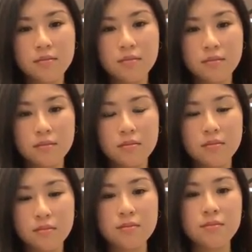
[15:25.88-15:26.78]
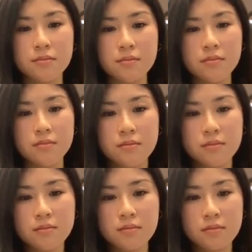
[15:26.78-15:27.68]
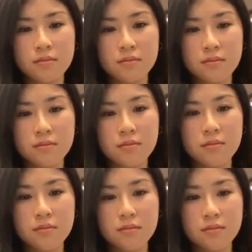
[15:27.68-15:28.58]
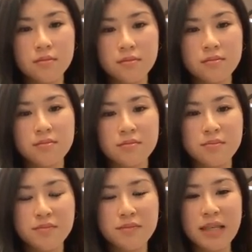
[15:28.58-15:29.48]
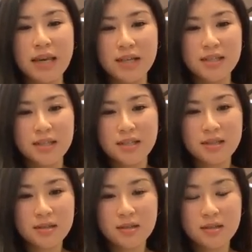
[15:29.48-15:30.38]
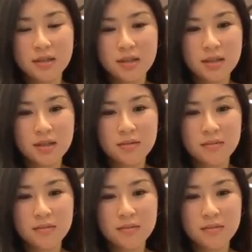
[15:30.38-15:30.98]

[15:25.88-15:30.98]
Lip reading: This person isn't speaking.